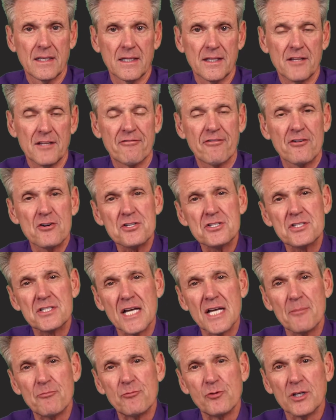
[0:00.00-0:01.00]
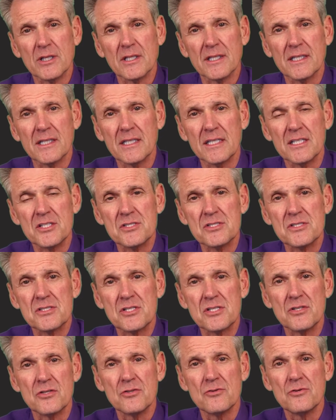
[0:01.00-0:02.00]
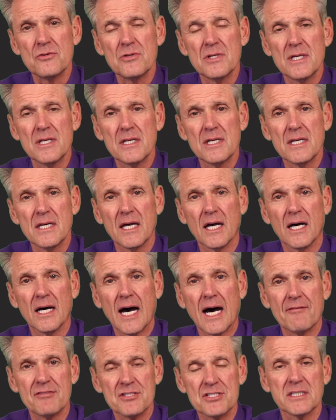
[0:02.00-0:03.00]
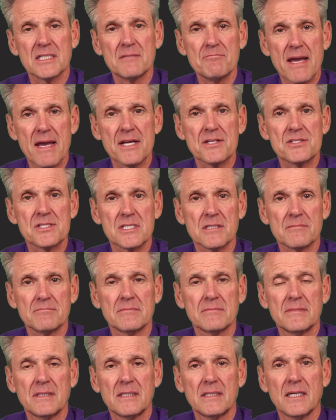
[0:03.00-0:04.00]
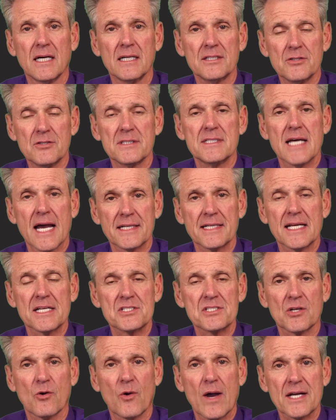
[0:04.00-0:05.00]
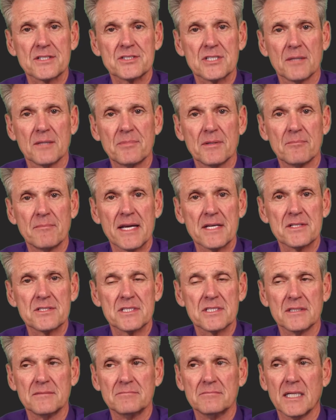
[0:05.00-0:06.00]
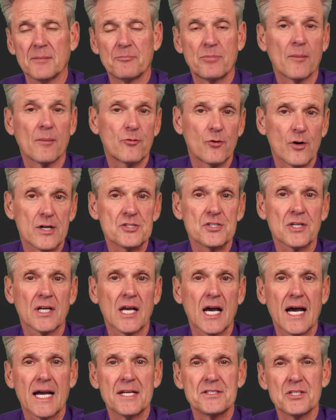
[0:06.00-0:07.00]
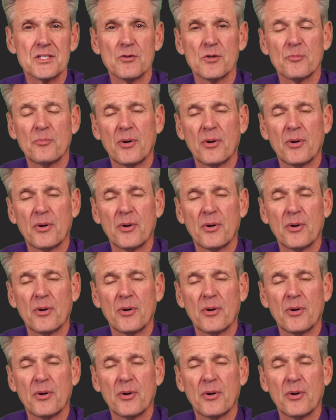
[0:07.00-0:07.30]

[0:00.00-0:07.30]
The first step really is to obviously do a diagnostic wax up and make some preparation guides either with